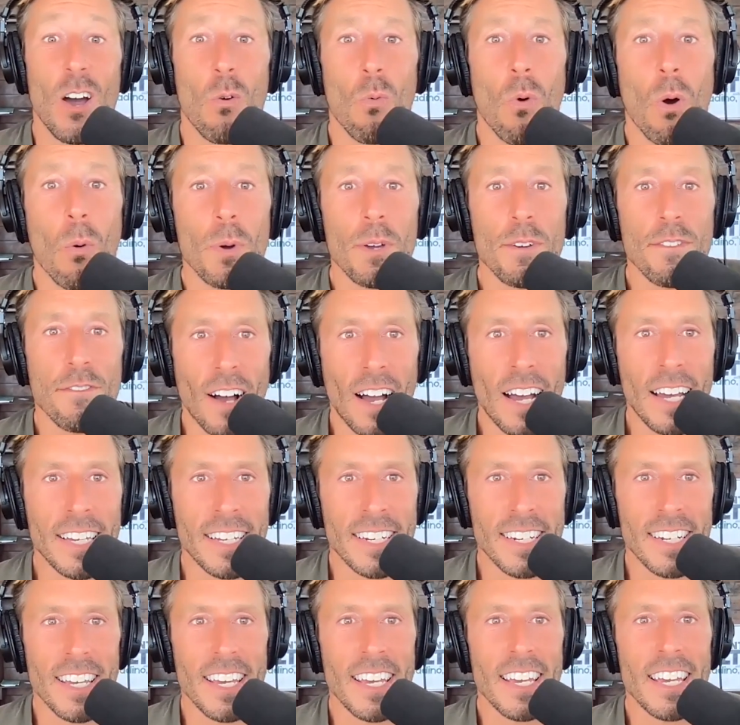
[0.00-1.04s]
What we
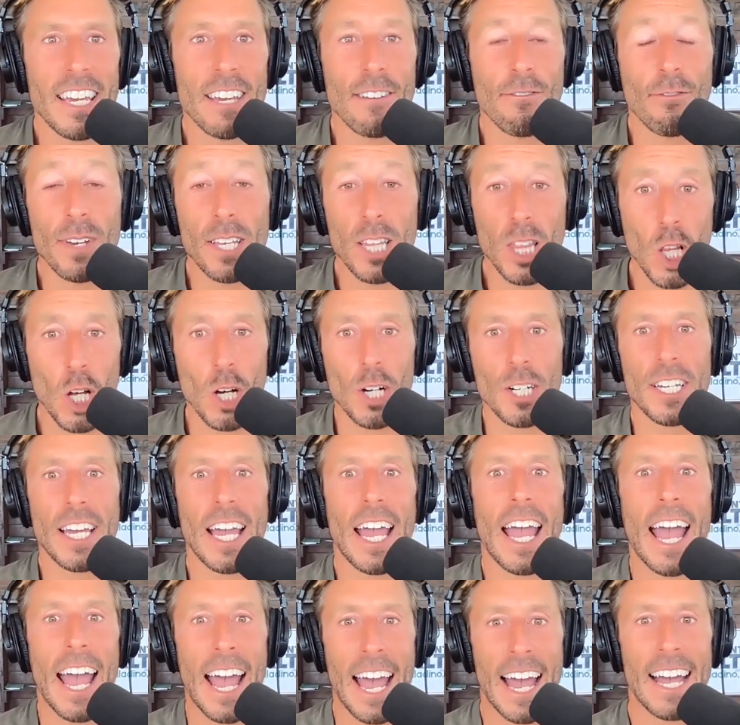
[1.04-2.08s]
find if we look
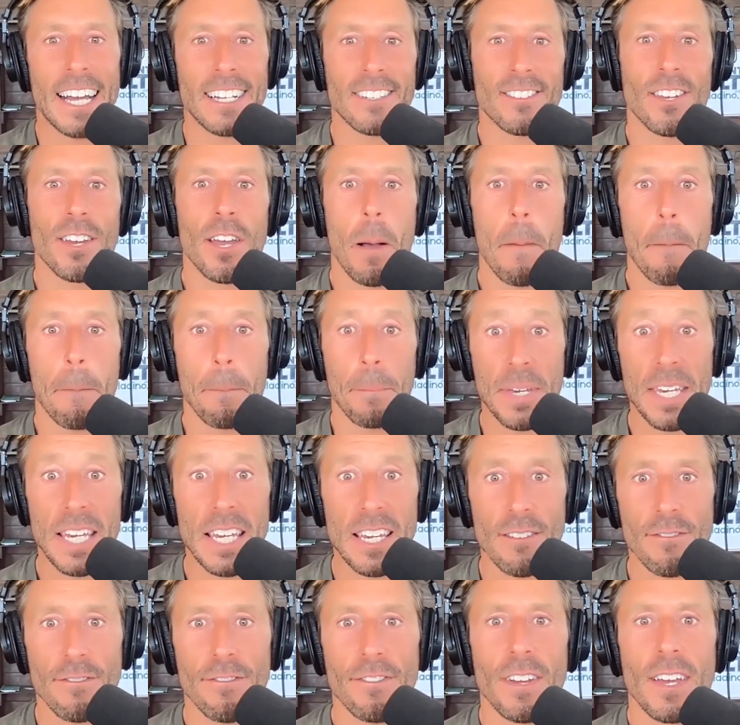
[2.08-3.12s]
at
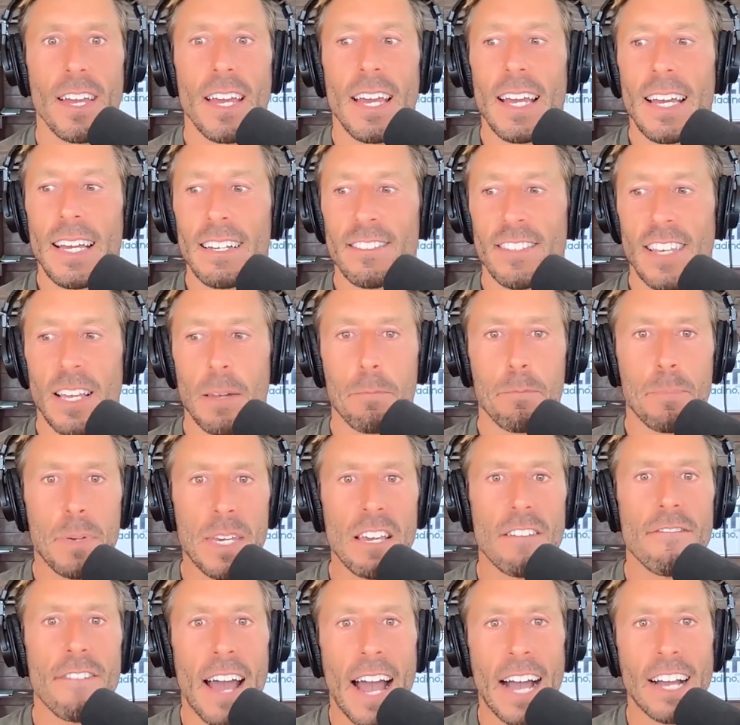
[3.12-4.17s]
beef is that
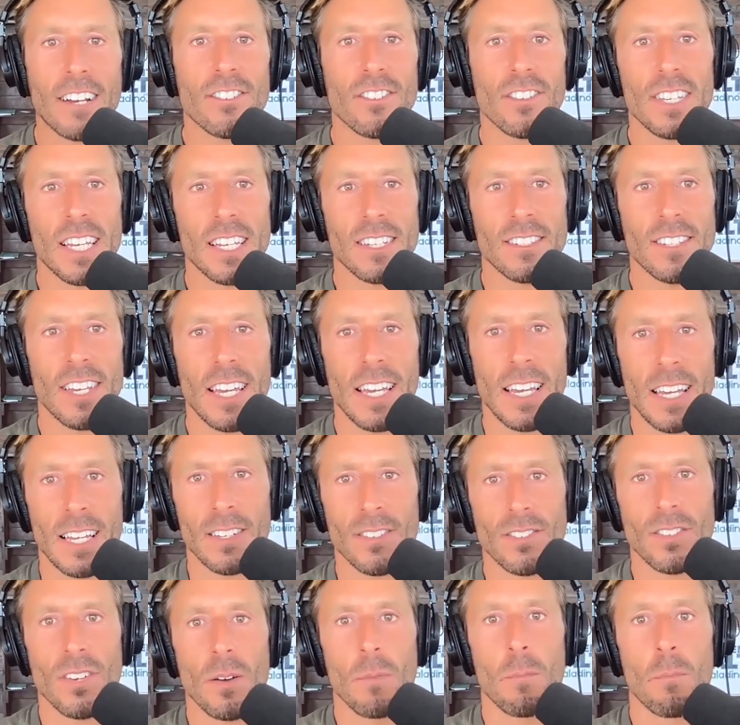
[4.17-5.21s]
beef actually
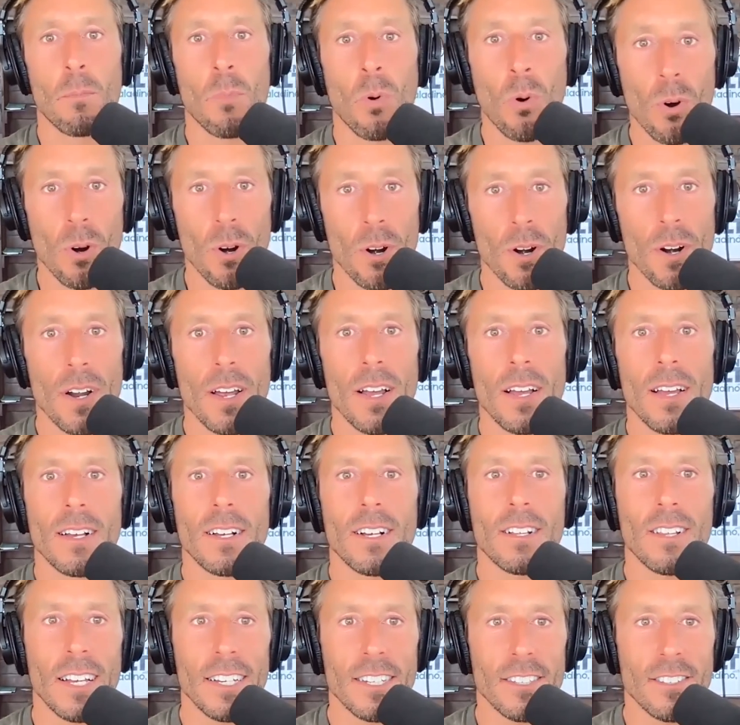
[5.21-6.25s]
contains more
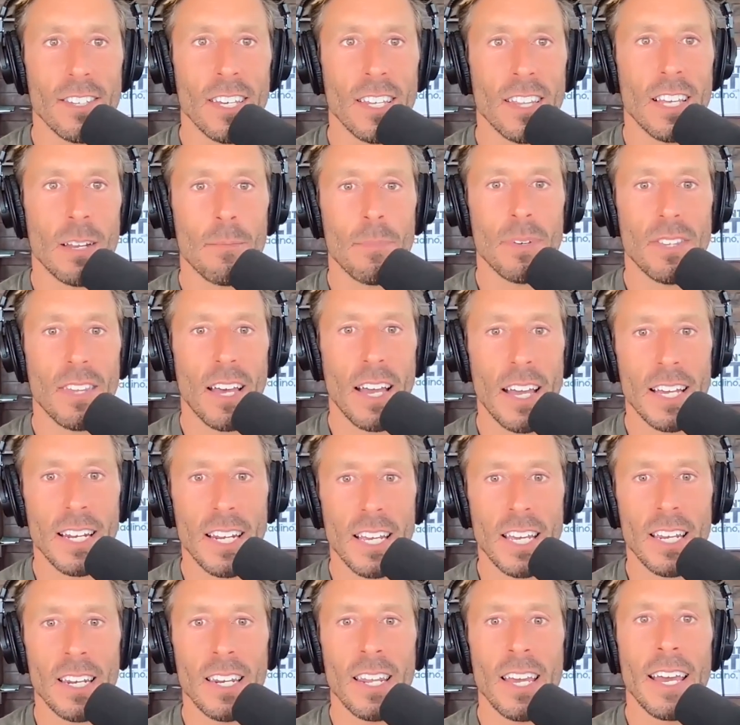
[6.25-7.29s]
glycine than
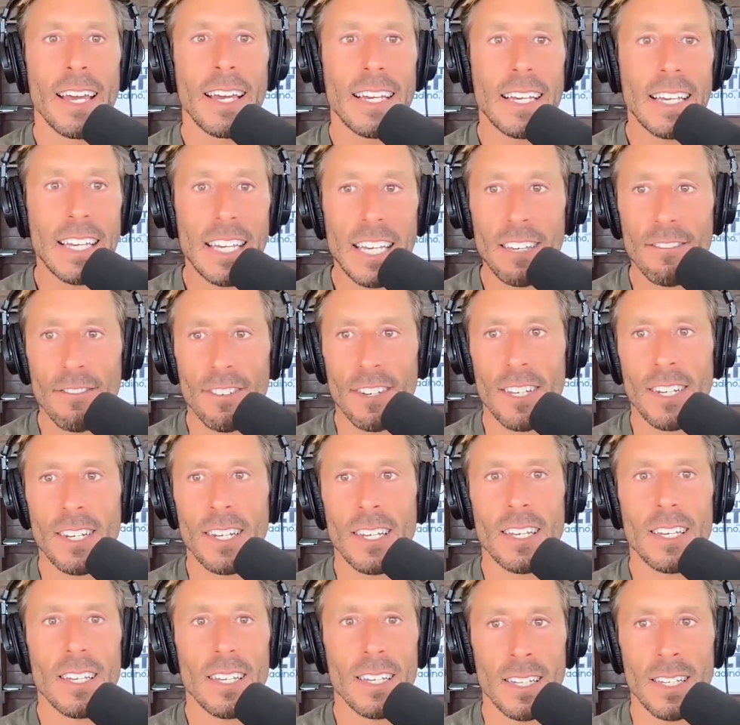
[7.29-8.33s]
methionine, even
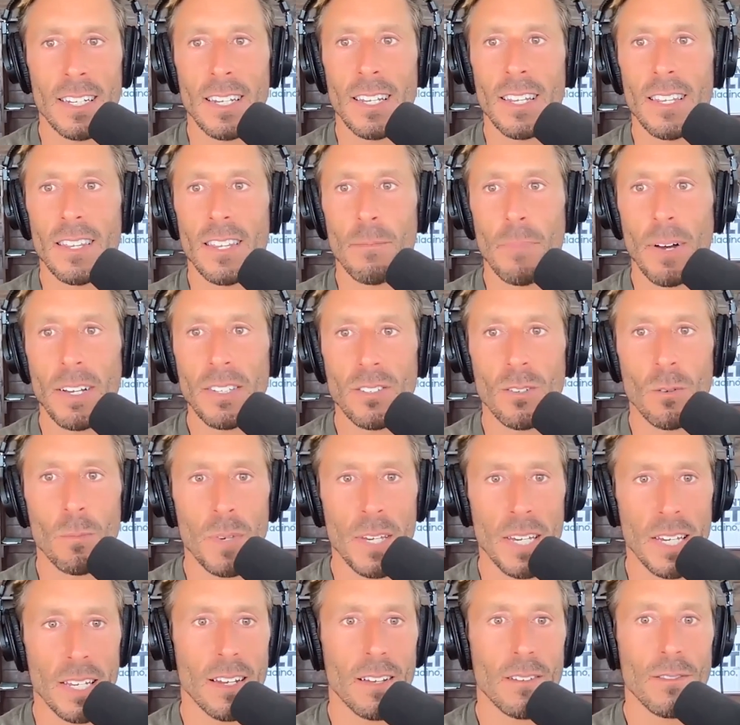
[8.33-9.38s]
in the muscle
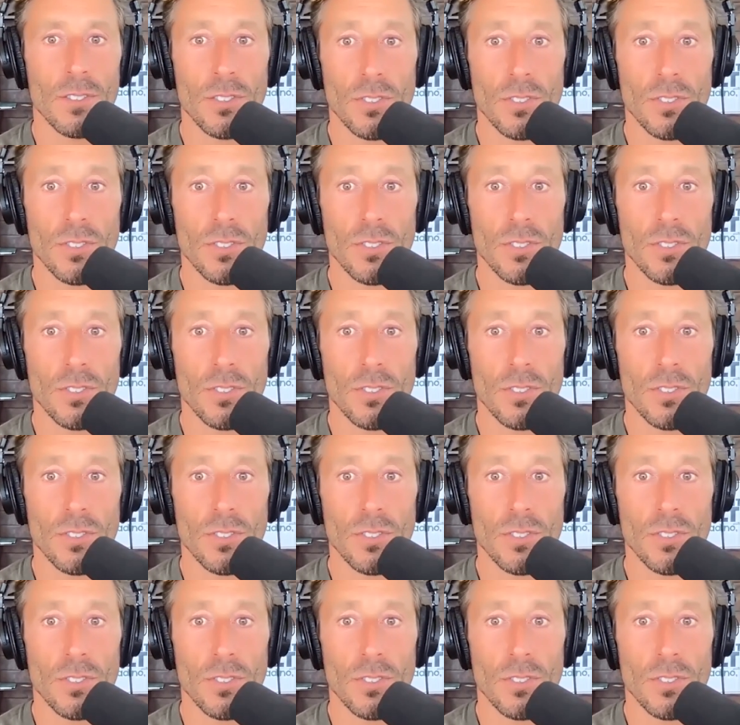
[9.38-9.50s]
meat.